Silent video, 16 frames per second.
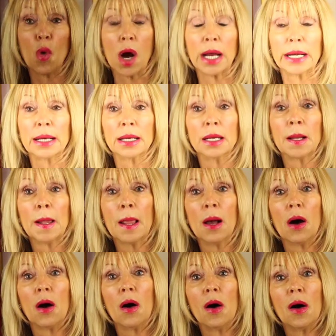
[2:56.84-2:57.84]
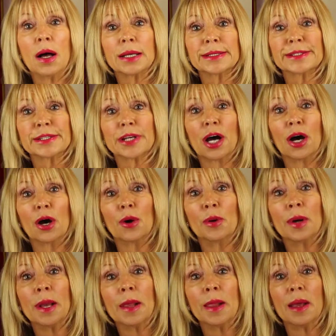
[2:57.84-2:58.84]
one
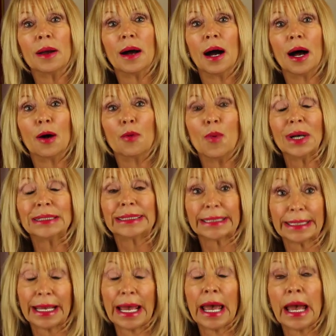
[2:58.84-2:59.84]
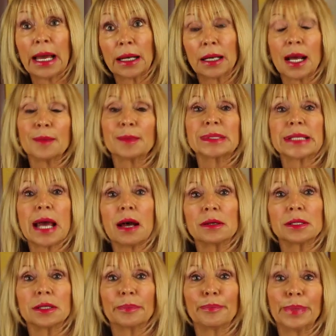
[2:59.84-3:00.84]
also, uh, once again, it comes
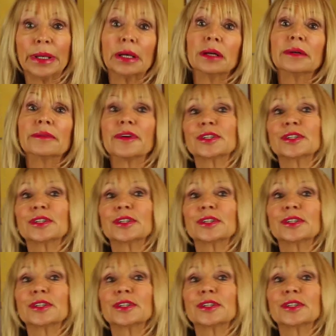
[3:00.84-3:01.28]
down to pill